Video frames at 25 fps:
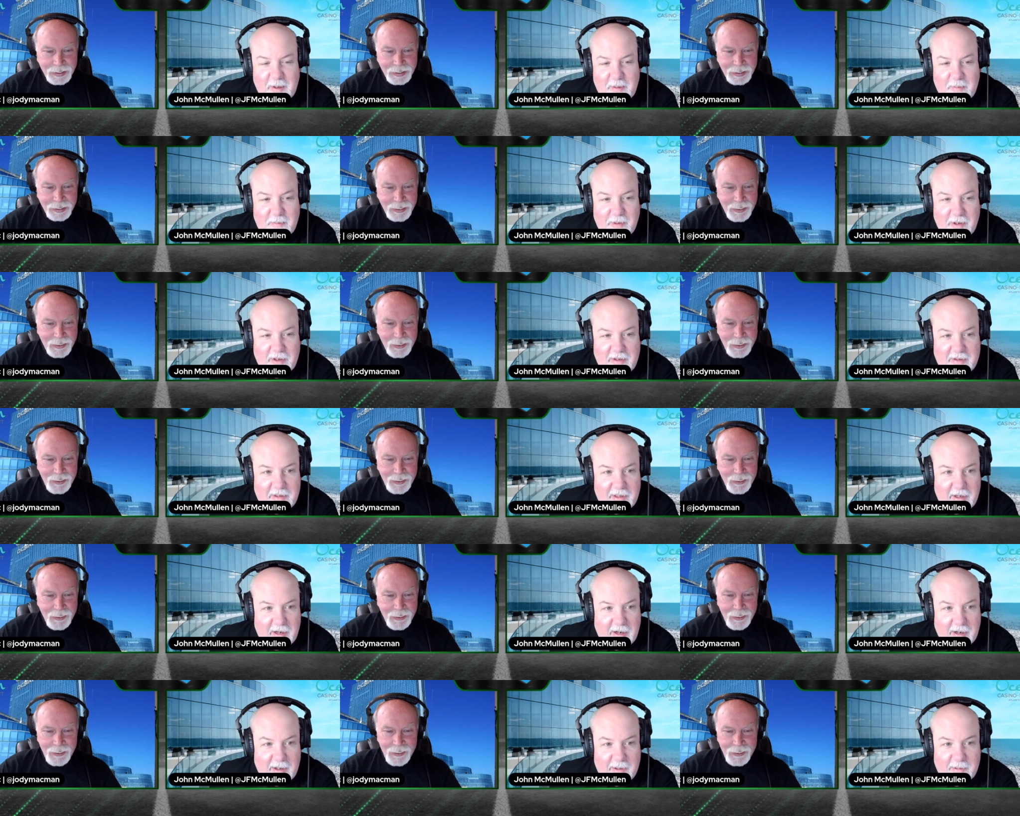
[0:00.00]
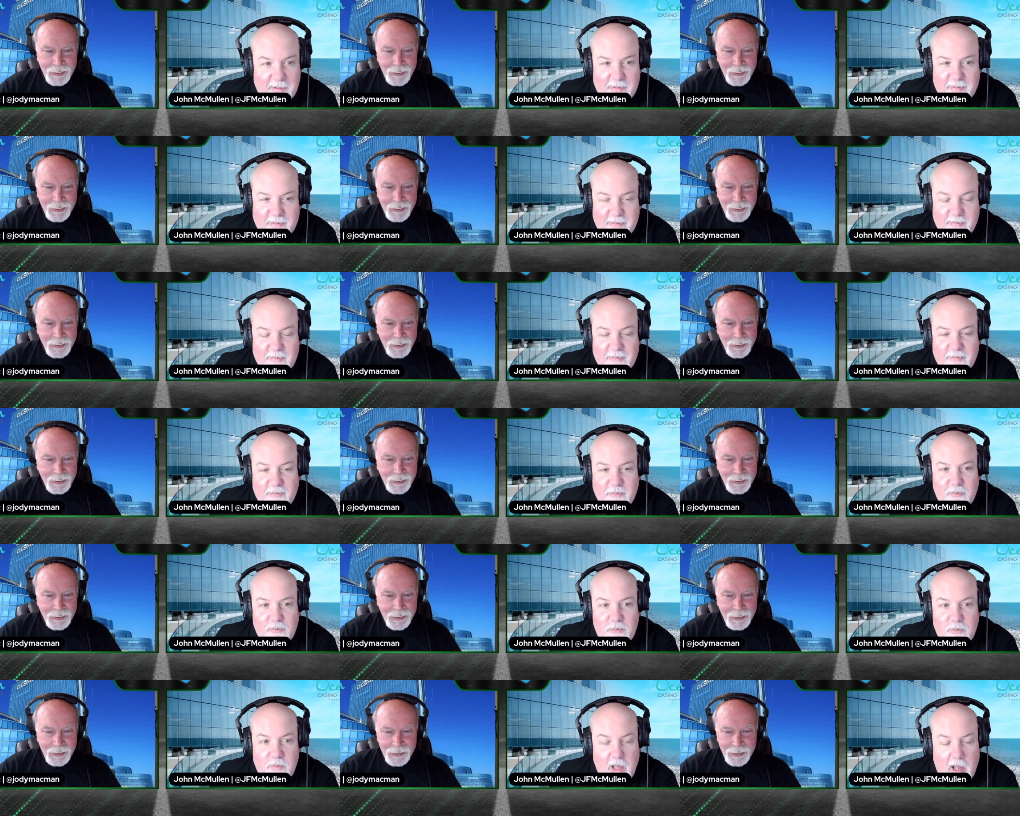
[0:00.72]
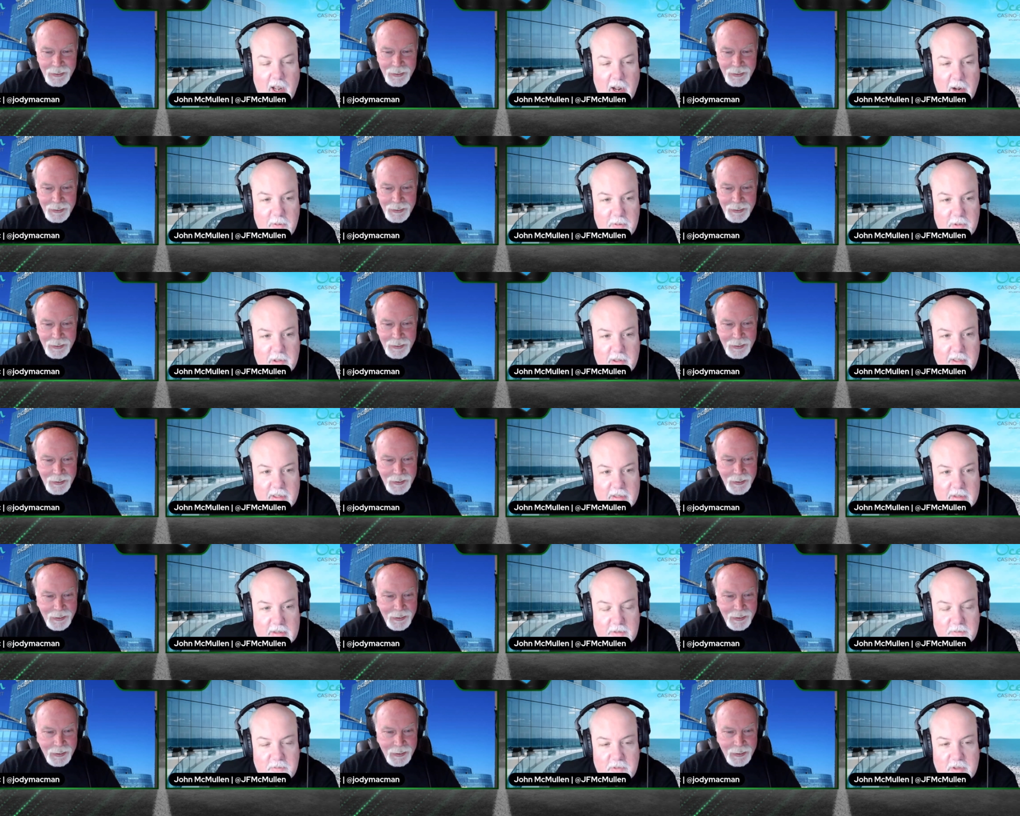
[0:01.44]
Speaker 1: But you know, Howie
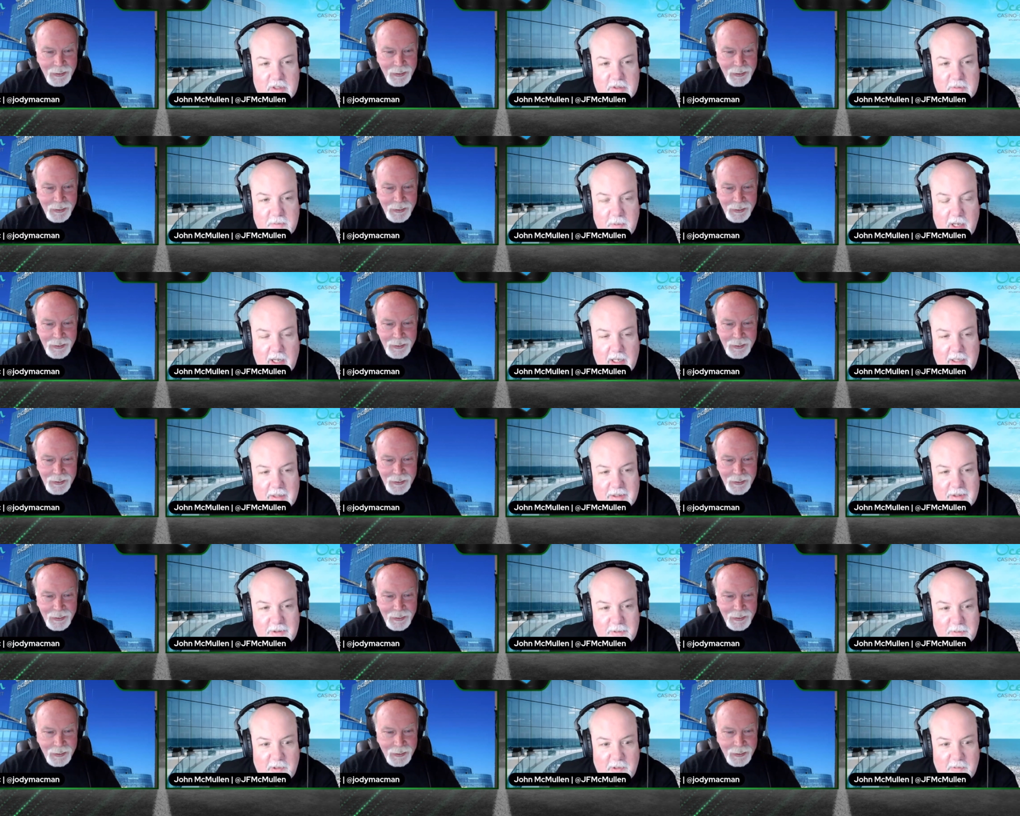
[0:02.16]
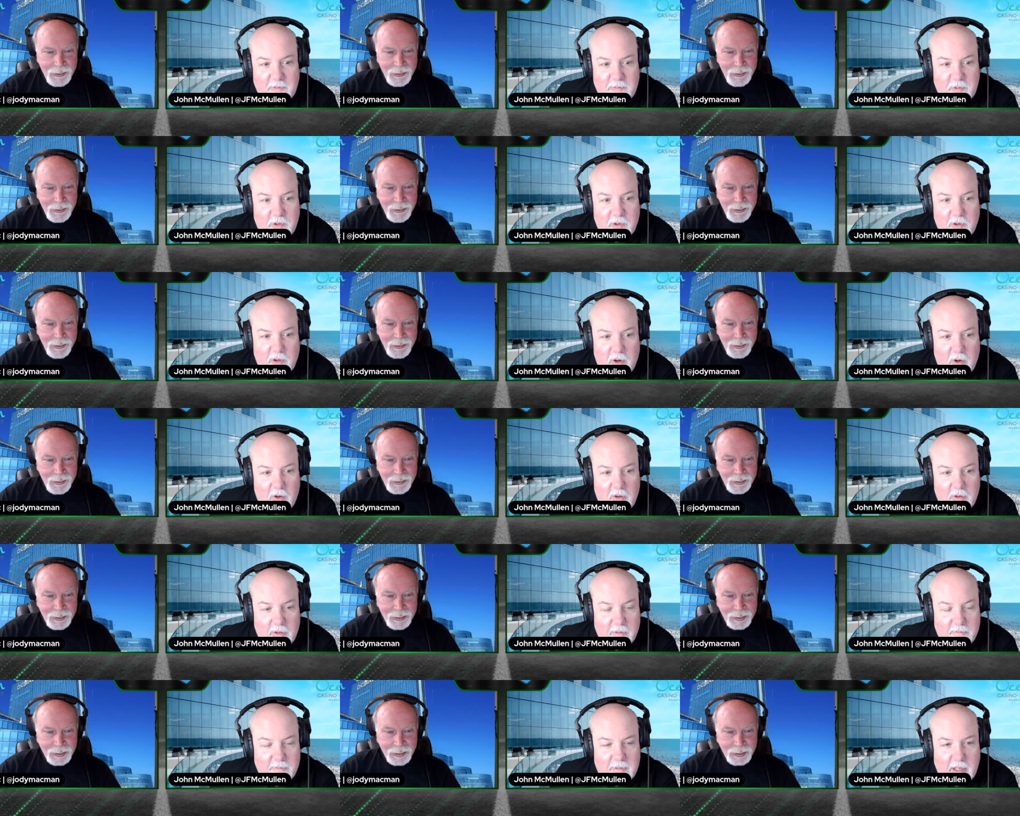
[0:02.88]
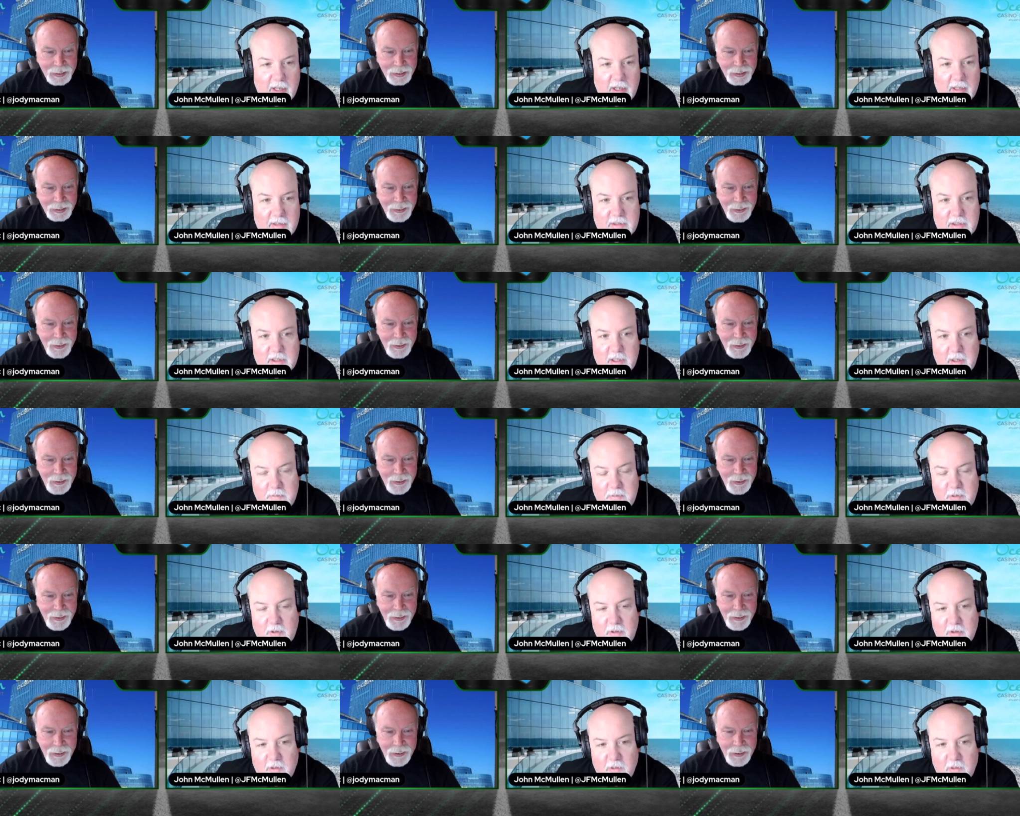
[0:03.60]
isn't responsible for all of that.
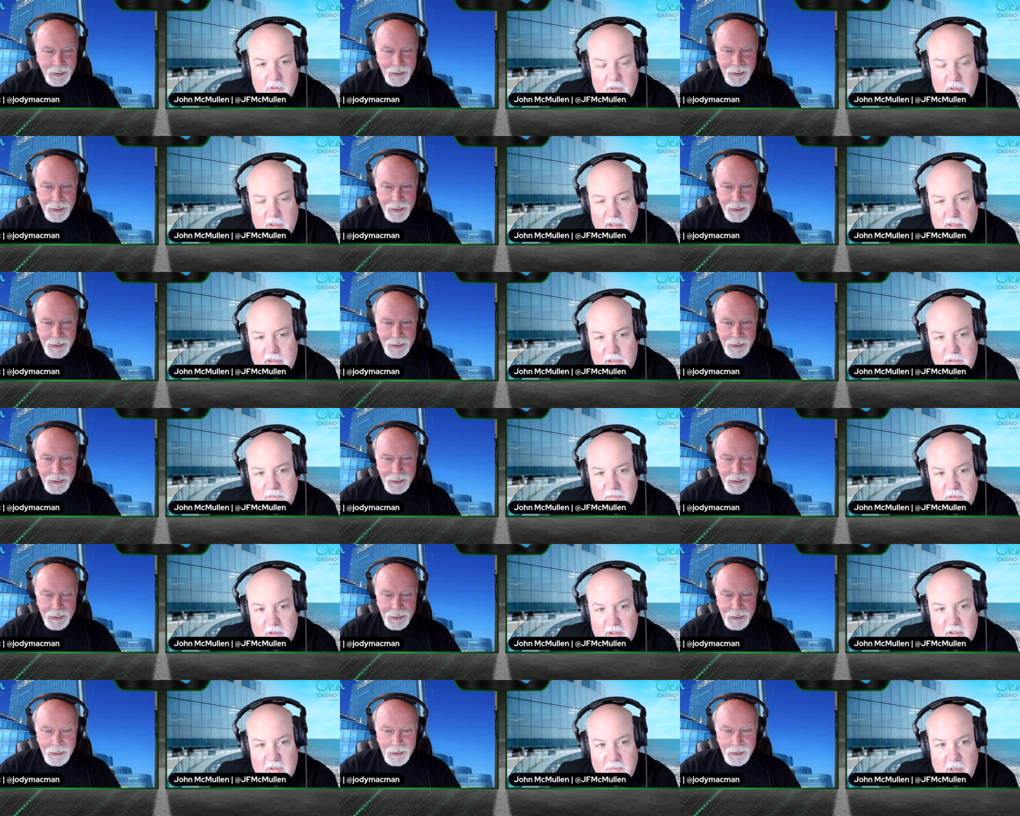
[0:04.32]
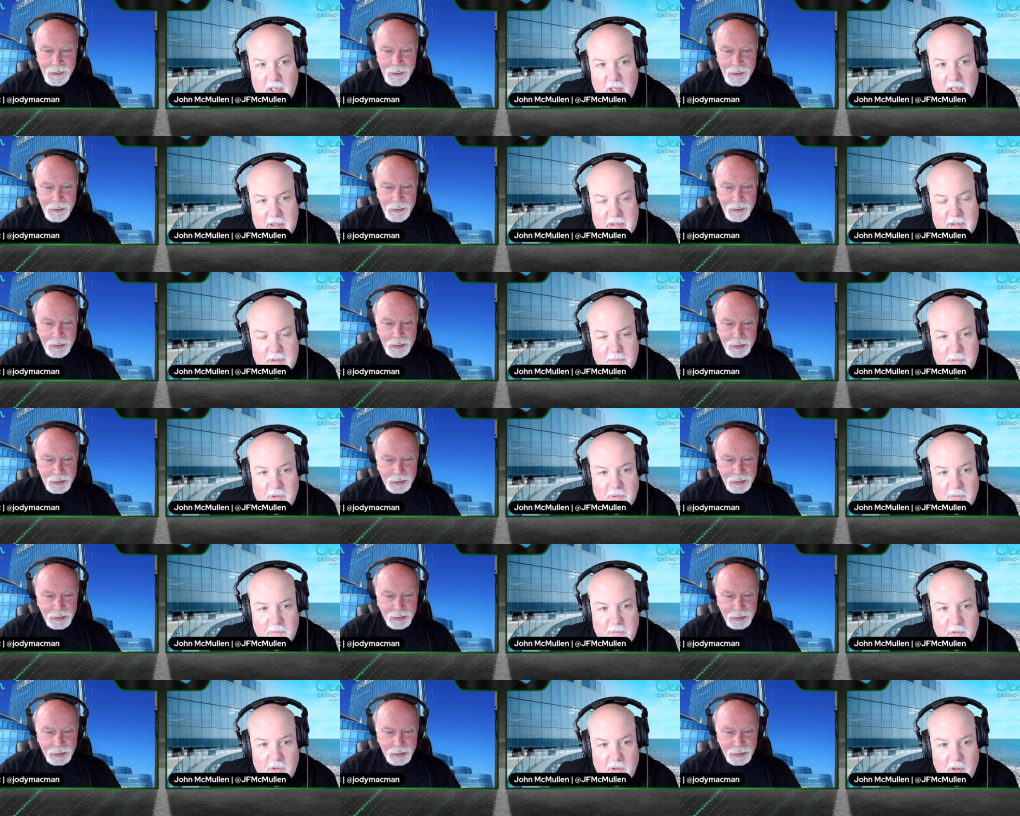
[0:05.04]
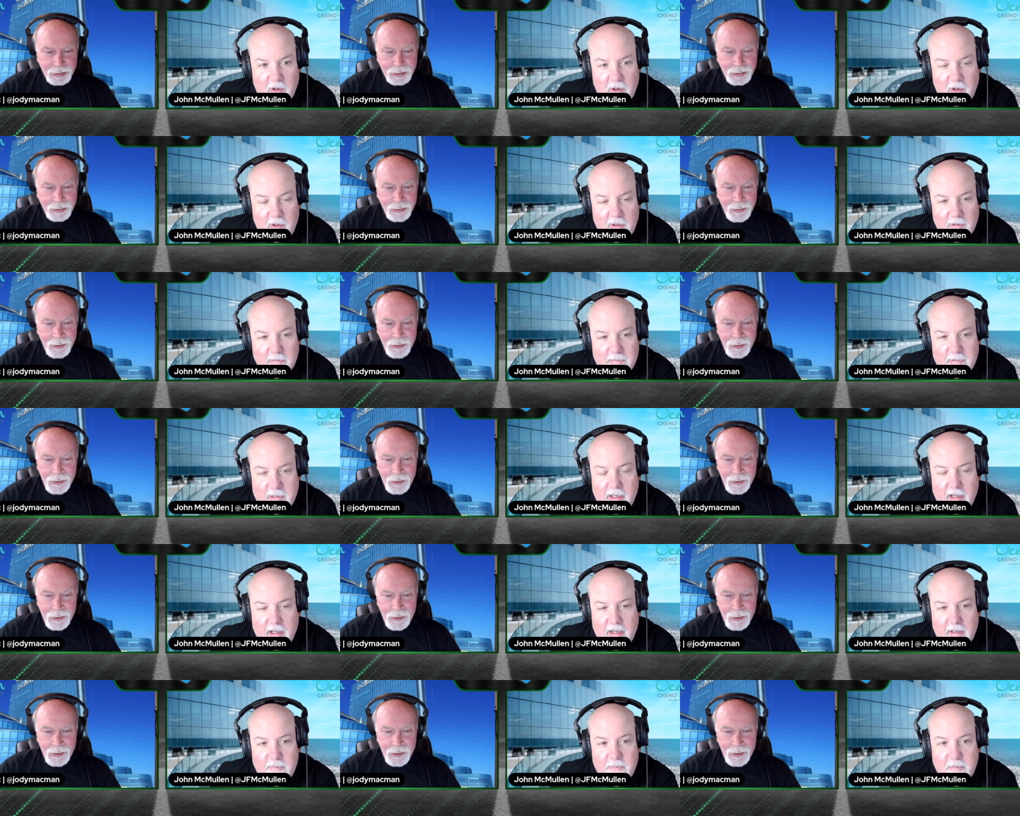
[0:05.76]
Jeffrey Lurie isn't responsible for all of
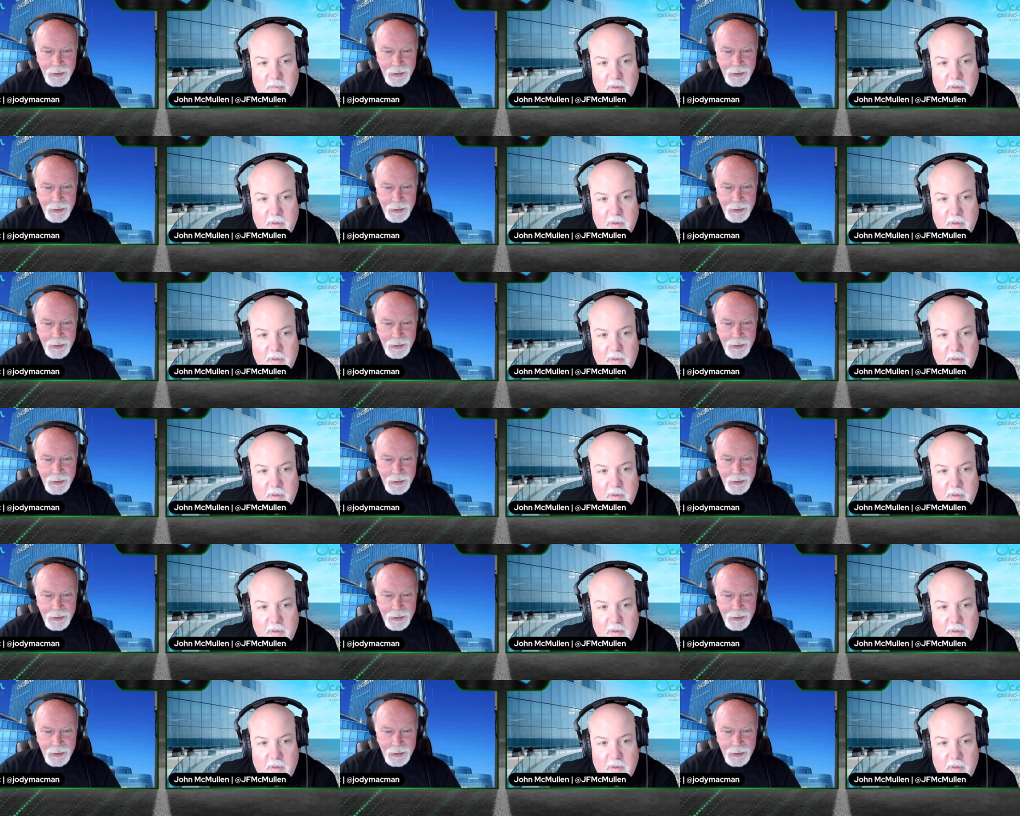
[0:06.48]
that.